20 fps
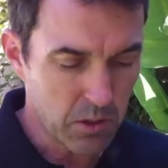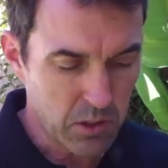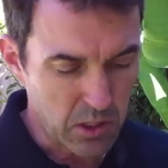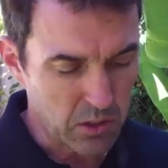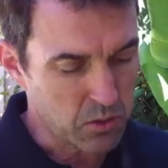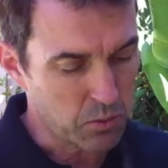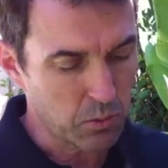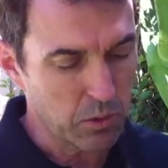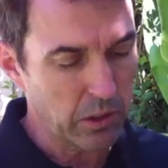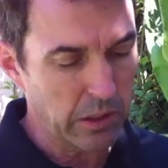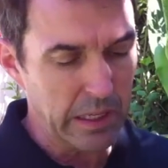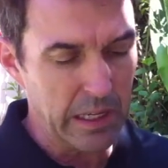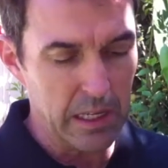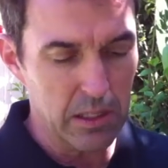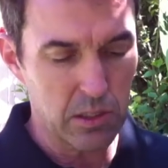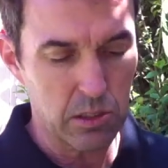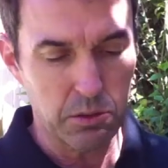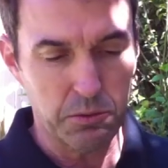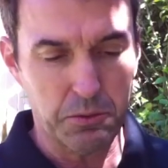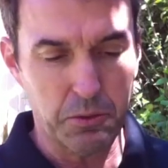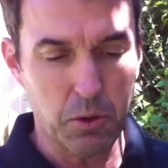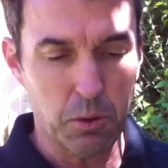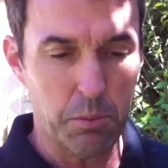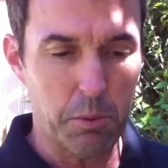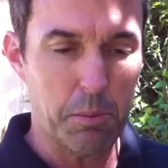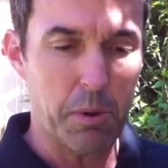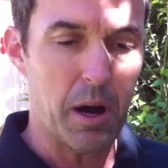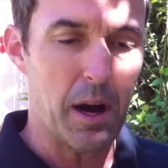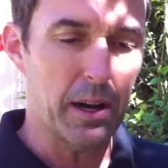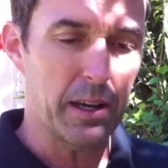notice it's really easy to form
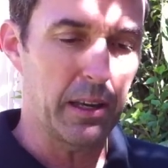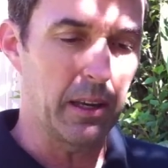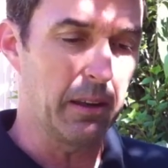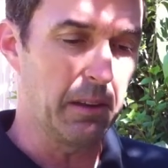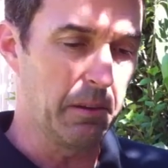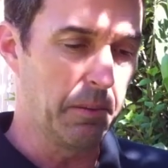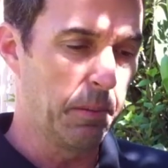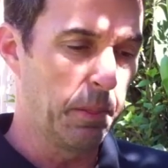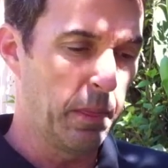the pocket,